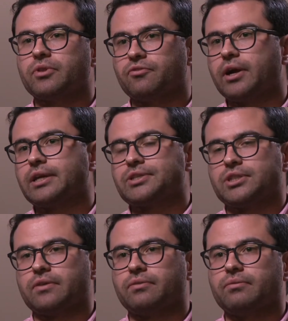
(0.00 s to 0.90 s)
the variants
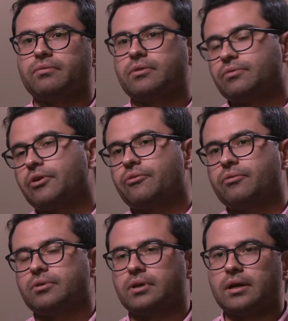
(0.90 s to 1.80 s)
and
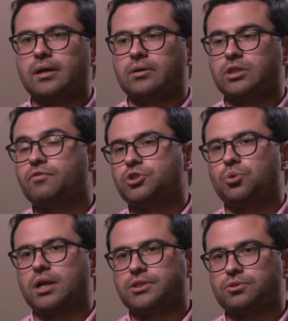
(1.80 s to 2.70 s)
their
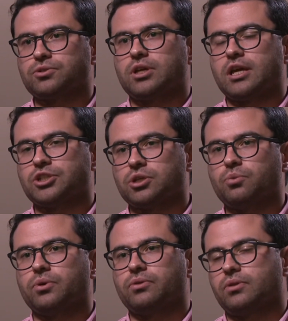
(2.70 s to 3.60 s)
individual association
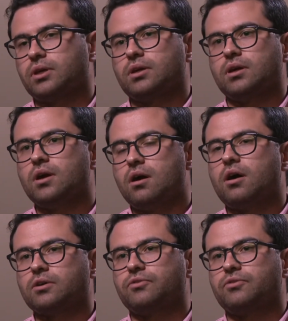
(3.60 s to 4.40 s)
with the heart